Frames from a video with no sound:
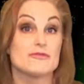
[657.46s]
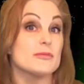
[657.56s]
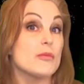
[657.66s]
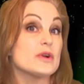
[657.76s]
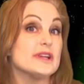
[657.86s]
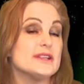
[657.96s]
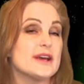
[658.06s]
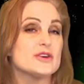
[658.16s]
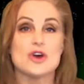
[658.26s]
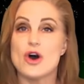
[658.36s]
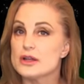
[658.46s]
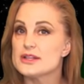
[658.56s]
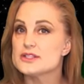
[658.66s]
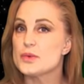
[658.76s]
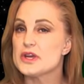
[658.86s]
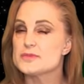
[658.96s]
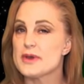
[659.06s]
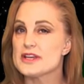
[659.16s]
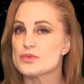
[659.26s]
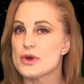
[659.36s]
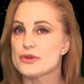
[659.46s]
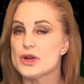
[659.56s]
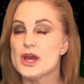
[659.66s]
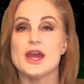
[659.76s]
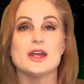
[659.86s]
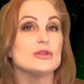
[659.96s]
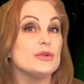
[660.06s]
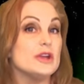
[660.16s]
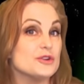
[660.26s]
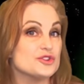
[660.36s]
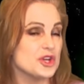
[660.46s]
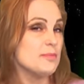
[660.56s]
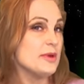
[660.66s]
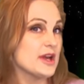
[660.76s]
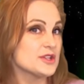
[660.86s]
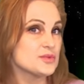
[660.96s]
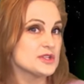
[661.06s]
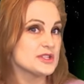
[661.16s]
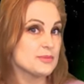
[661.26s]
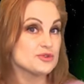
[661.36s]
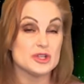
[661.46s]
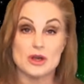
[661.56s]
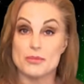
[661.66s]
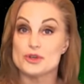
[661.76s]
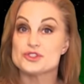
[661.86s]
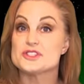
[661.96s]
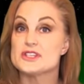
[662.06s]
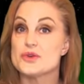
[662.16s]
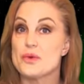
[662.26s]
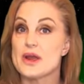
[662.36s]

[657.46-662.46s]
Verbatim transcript: For more details on this week's space weather, including your GPS reception, emergency